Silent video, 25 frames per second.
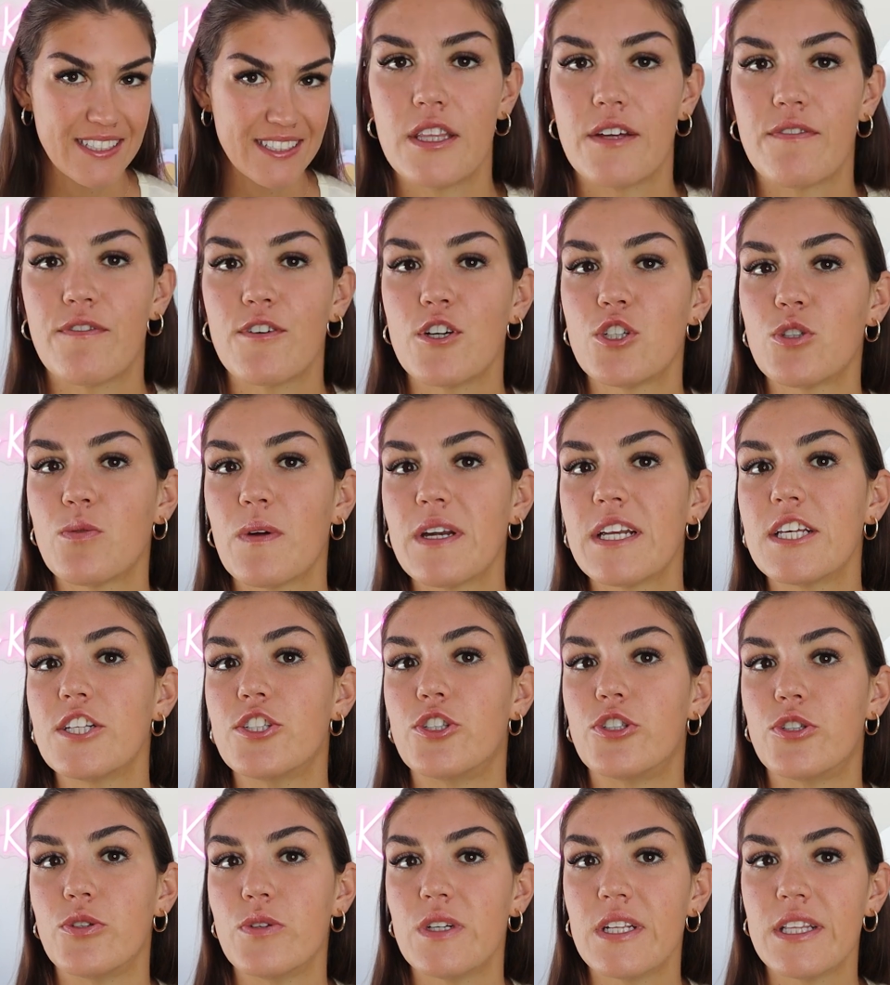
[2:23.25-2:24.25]
The first one
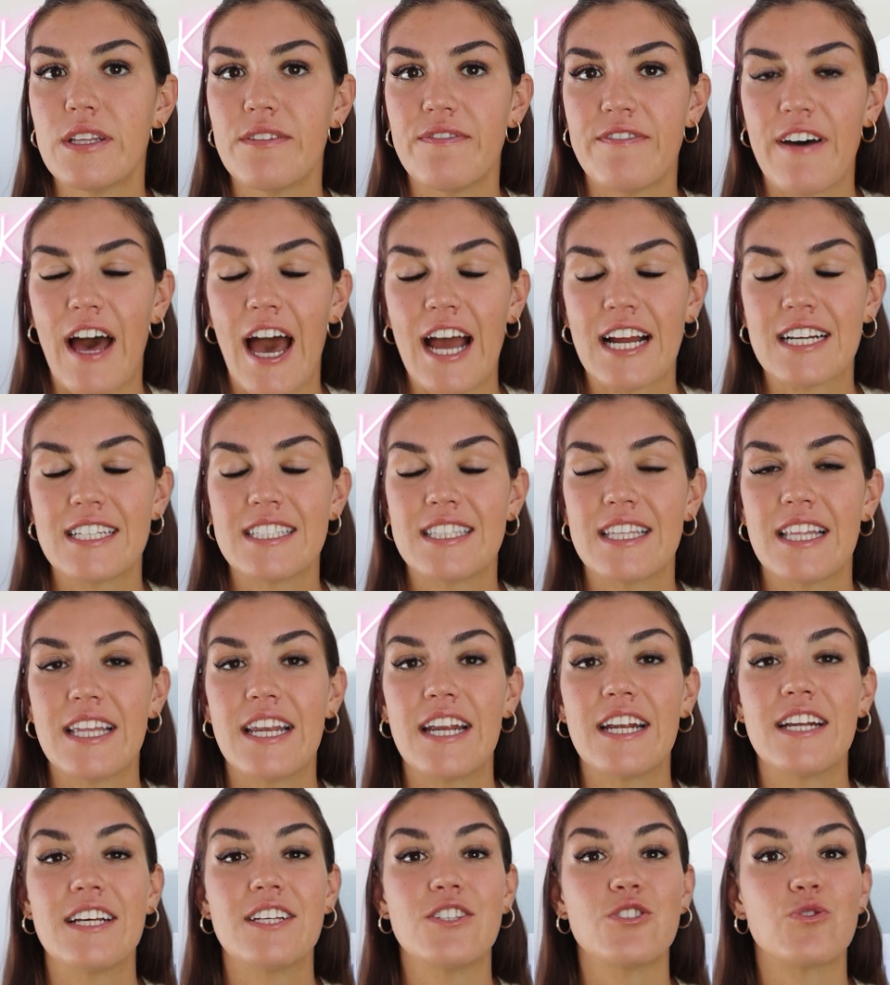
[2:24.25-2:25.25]
is due to the fact that
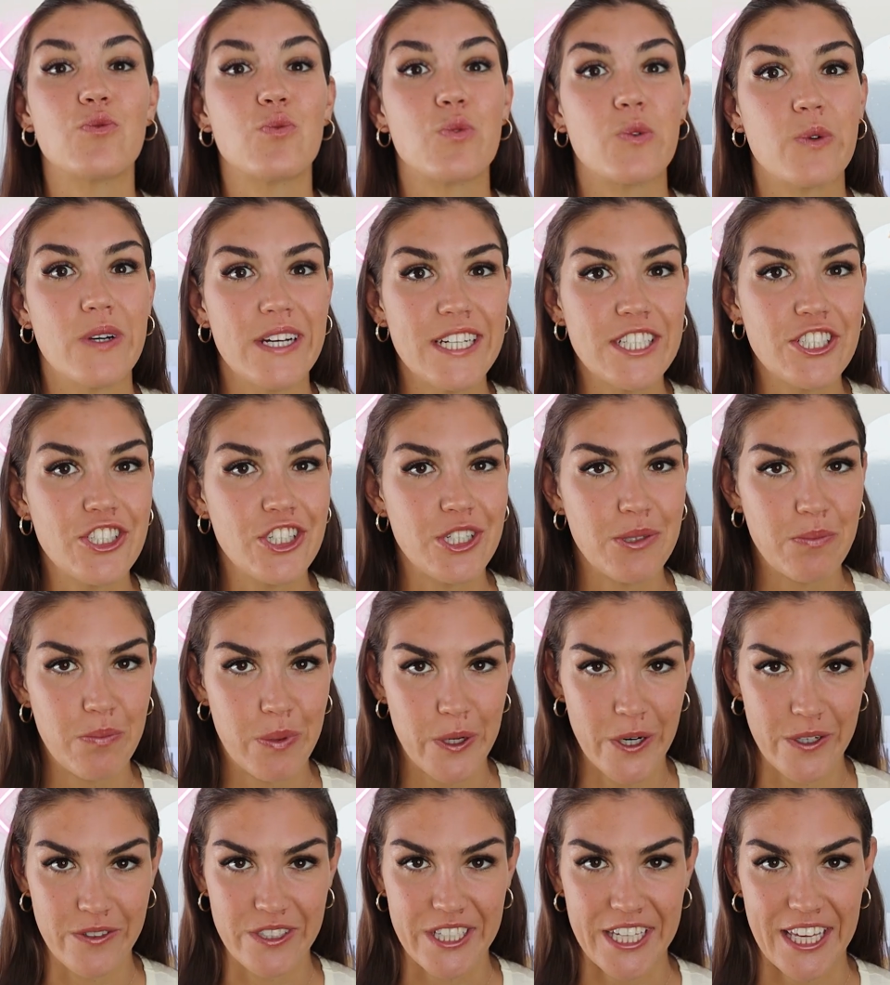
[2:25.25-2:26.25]
it is rich in
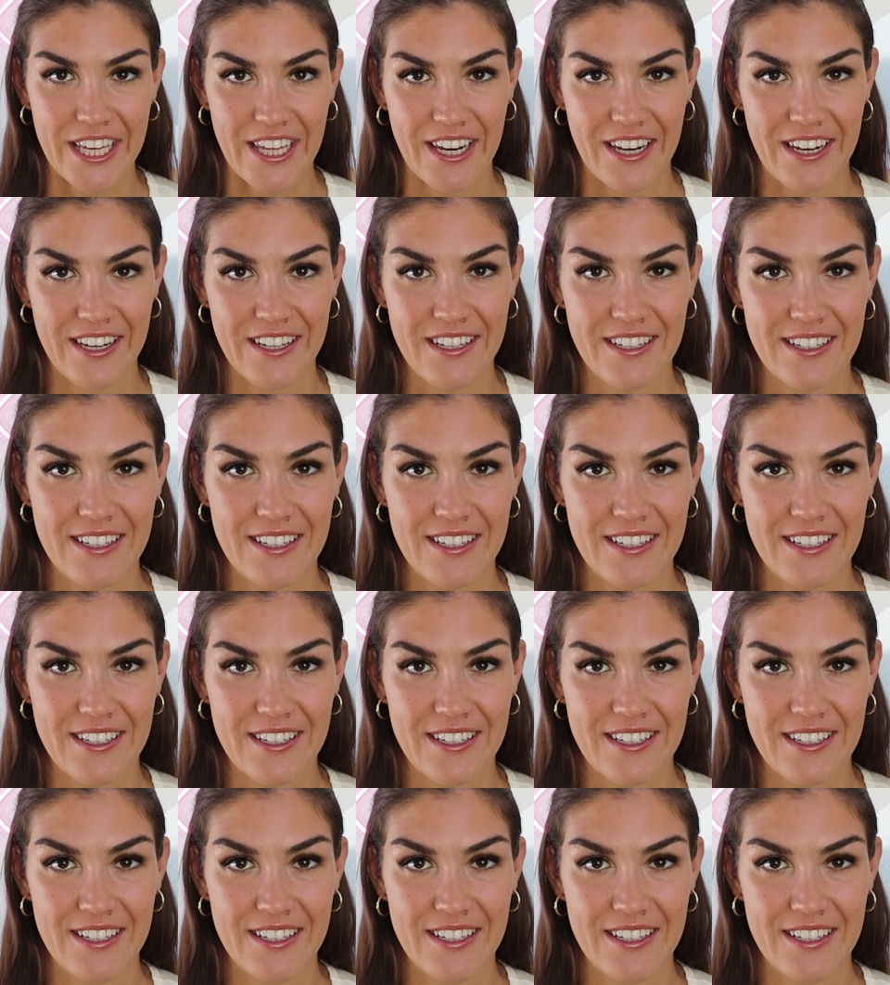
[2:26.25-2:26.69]
protein.